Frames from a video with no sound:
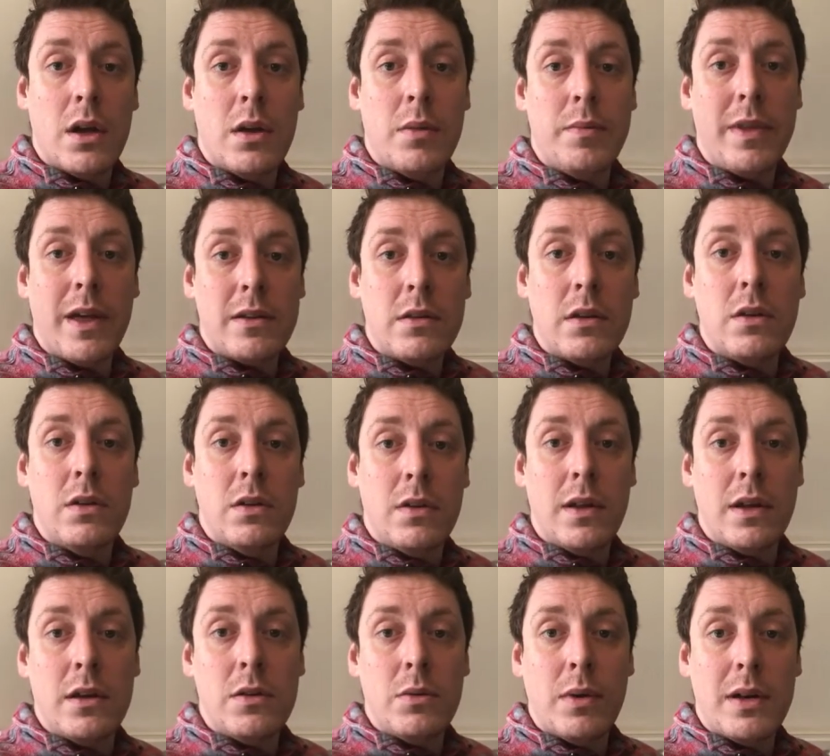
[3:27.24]
That's a good
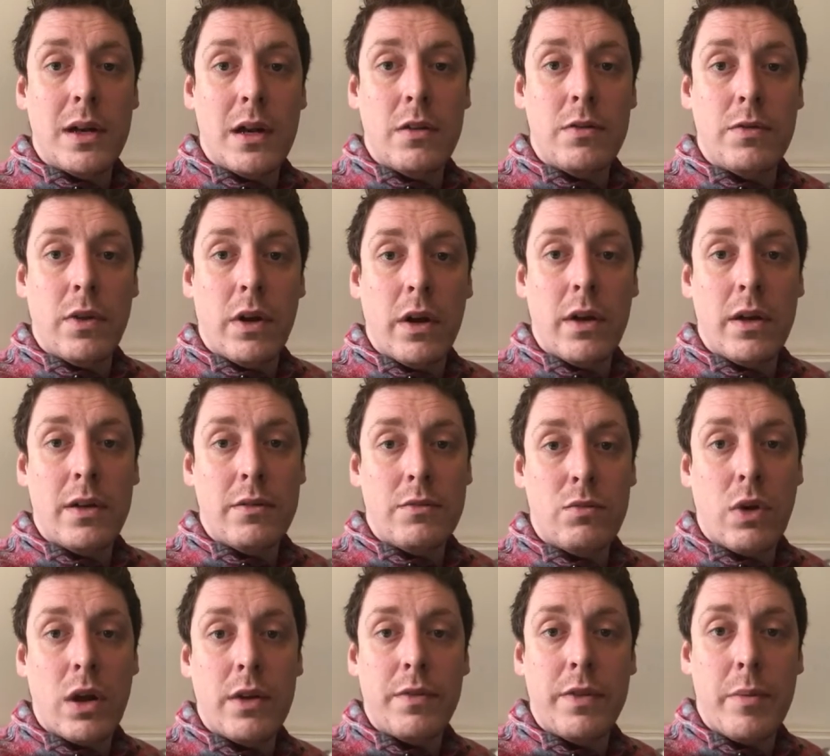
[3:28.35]
thing to identify
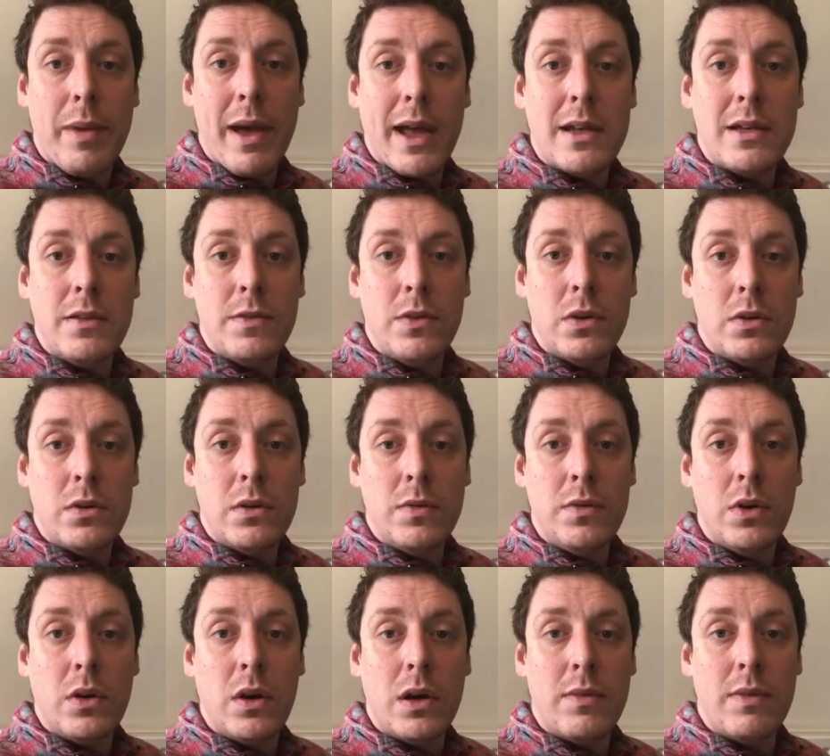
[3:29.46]
right off the bat if
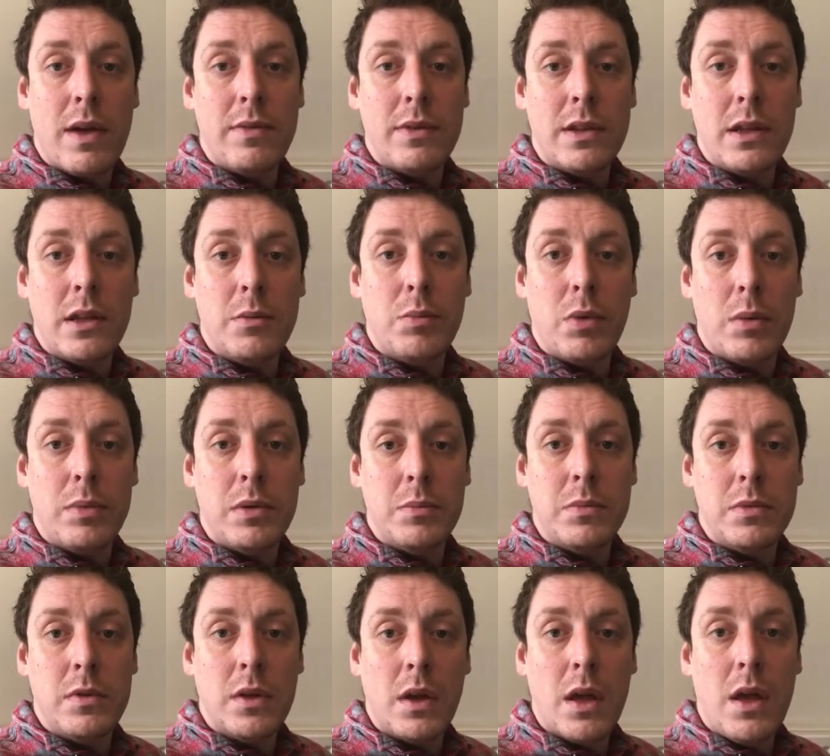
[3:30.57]
you're kind of having these
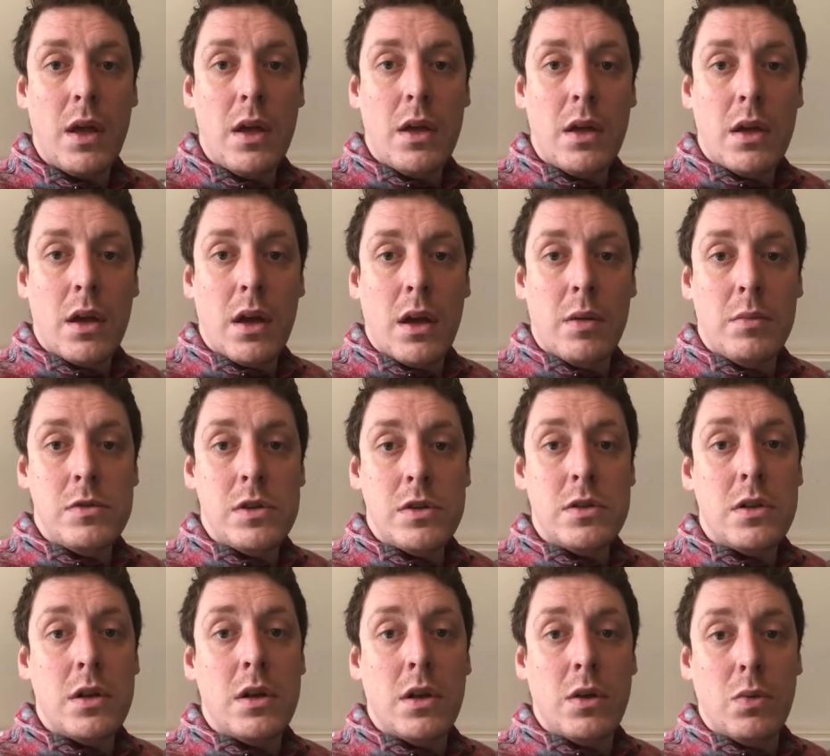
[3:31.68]
problems, just
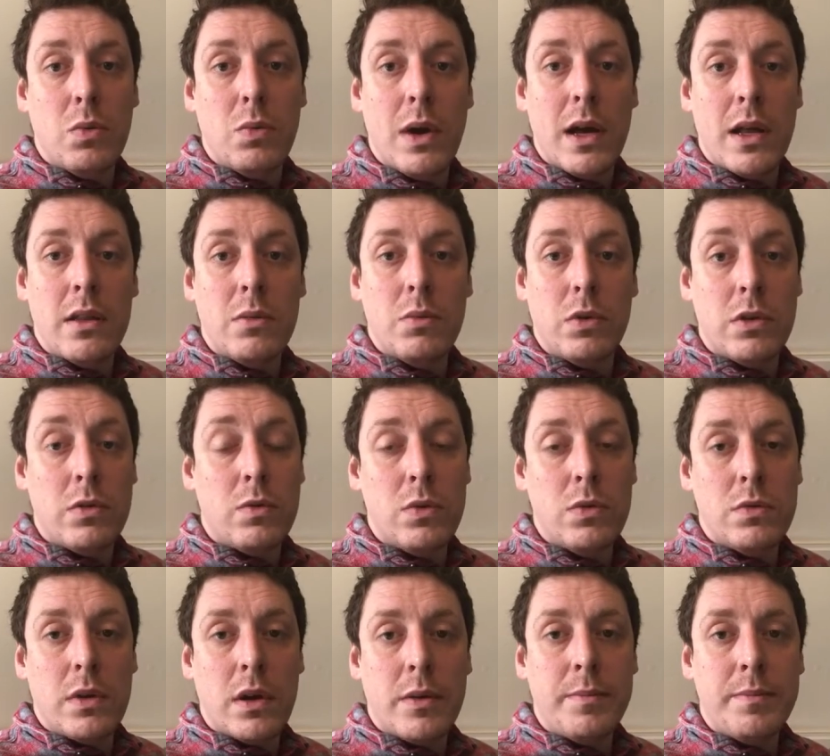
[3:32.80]
to know what the
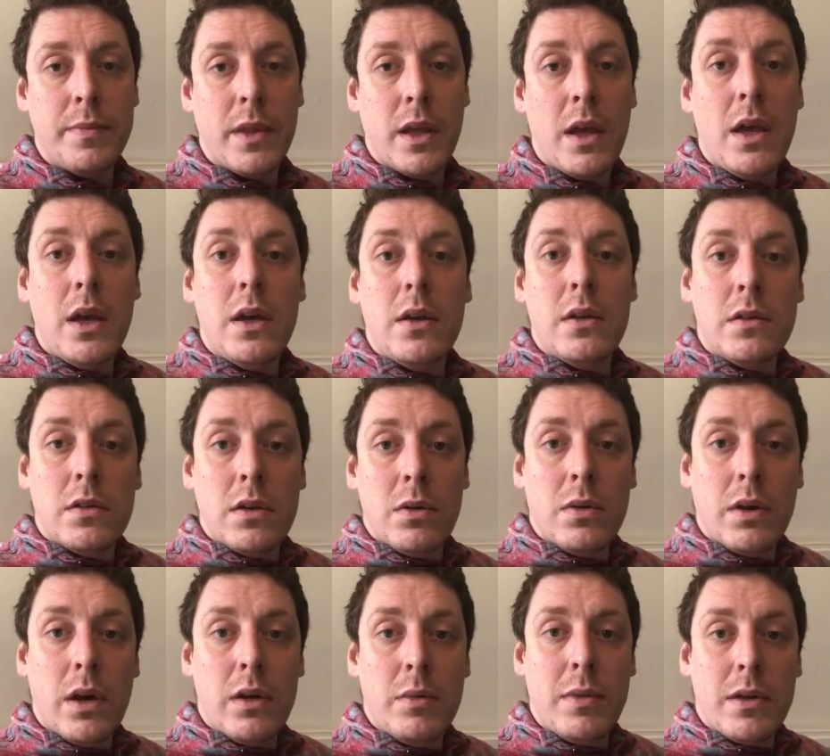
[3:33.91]
rules are. So
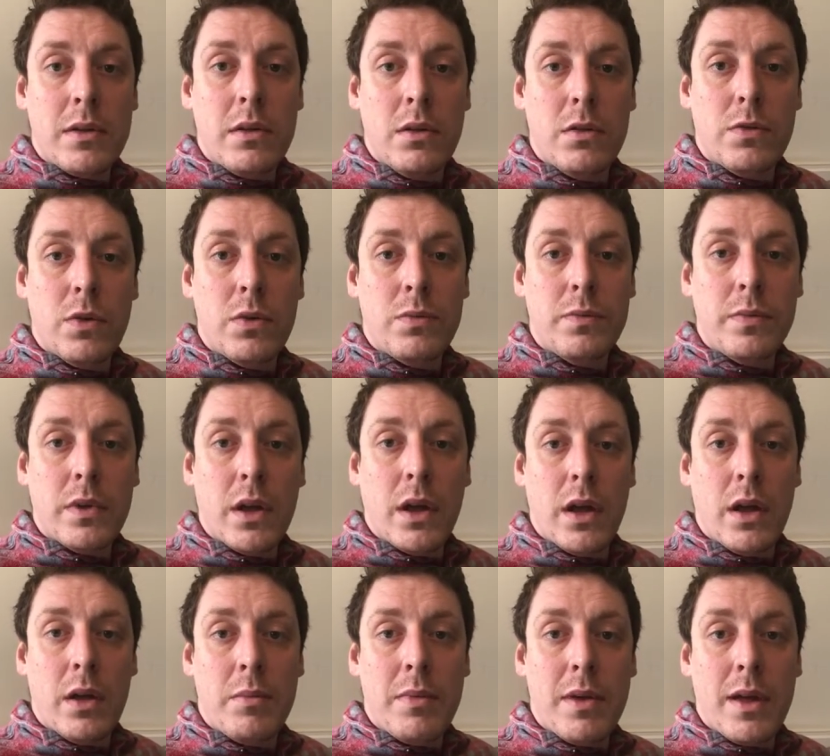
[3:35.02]
I hope that's useful.
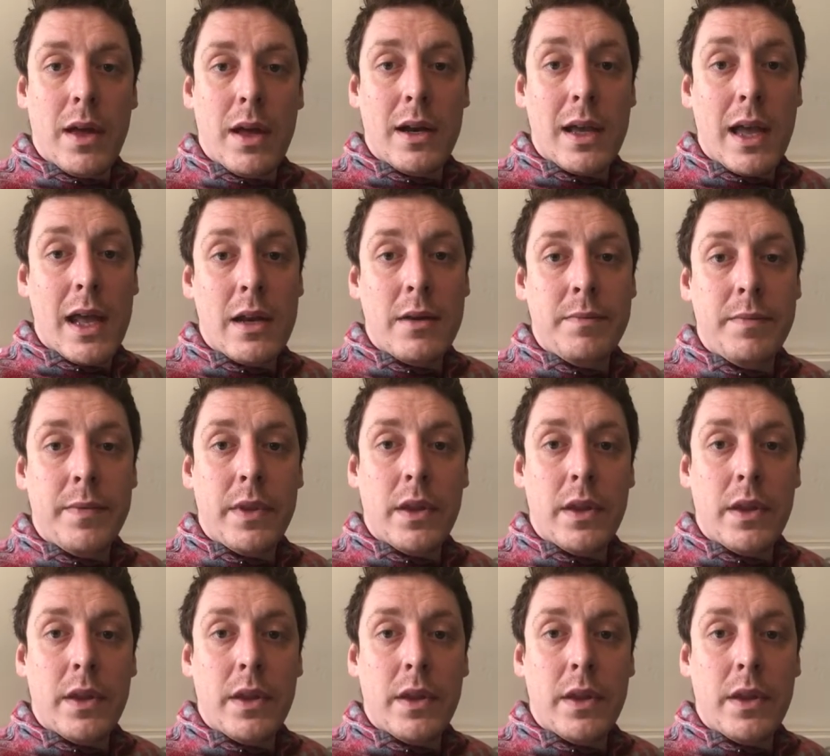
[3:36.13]
And again,